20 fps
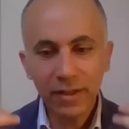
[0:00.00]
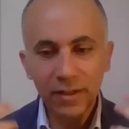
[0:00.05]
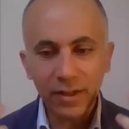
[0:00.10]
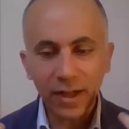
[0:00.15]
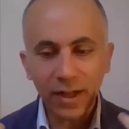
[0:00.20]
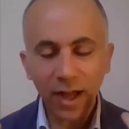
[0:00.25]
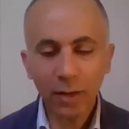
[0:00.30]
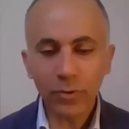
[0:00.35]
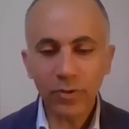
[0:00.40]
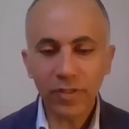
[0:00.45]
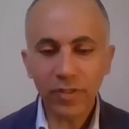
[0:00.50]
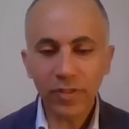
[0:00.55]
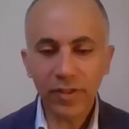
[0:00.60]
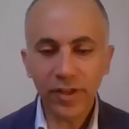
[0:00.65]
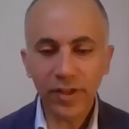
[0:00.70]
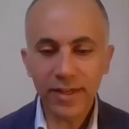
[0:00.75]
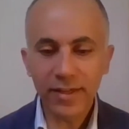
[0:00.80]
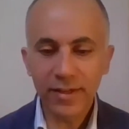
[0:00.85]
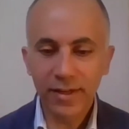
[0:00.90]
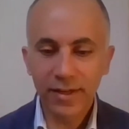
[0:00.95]
uh, I would
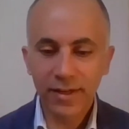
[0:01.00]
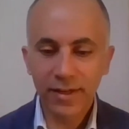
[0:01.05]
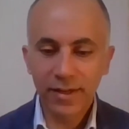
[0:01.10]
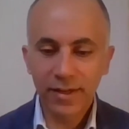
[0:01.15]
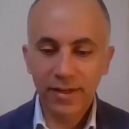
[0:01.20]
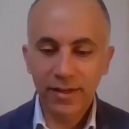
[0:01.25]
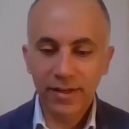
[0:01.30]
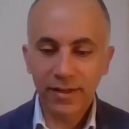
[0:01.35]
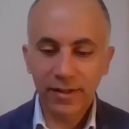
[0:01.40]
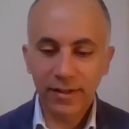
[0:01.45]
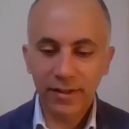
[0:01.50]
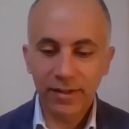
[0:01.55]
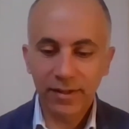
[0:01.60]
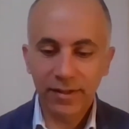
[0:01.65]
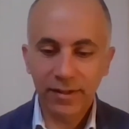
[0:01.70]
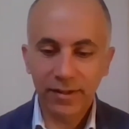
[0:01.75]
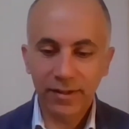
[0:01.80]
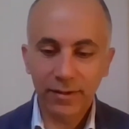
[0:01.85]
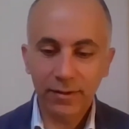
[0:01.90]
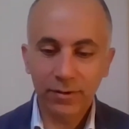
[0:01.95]
say,
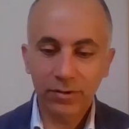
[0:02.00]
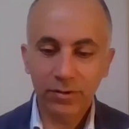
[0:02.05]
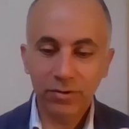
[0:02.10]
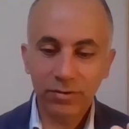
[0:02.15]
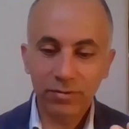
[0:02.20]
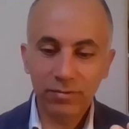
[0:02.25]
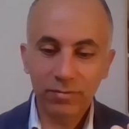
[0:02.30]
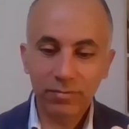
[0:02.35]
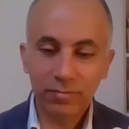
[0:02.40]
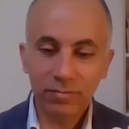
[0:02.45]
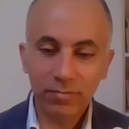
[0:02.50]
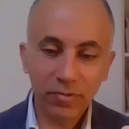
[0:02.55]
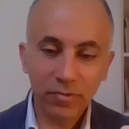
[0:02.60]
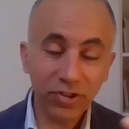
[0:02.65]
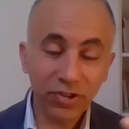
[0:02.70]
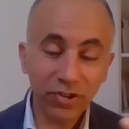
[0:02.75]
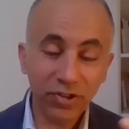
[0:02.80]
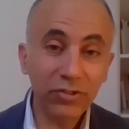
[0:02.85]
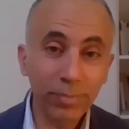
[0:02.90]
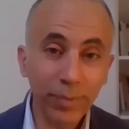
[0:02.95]
uh,
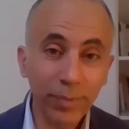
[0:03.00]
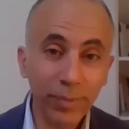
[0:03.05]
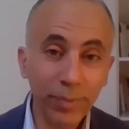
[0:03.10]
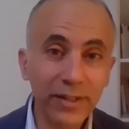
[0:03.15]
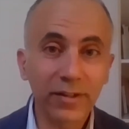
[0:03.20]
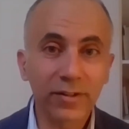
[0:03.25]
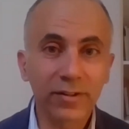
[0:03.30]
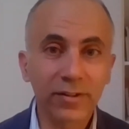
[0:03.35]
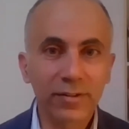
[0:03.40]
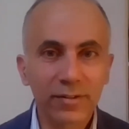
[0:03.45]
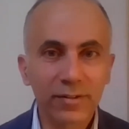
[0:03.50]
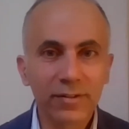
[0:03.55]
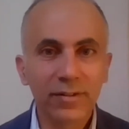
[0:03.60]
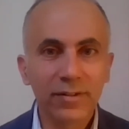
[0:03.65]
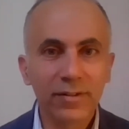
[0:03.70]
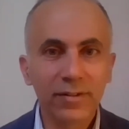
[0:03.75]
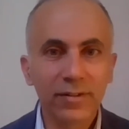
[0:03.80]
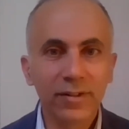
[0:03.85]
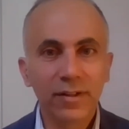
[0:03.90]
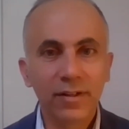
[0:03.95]
change maker
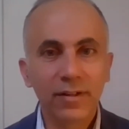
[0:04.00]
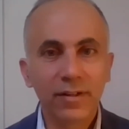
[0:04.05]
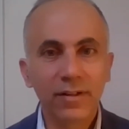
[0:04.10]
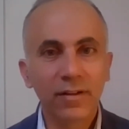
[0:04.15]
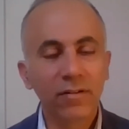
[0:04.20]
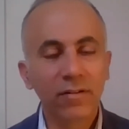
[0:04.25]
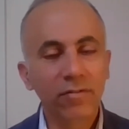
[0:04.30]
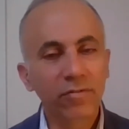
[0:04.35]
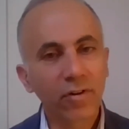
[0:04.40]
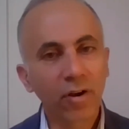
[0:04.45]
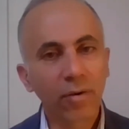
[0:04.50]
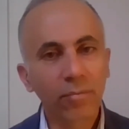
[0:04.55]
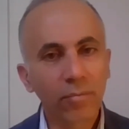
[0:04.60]
uh,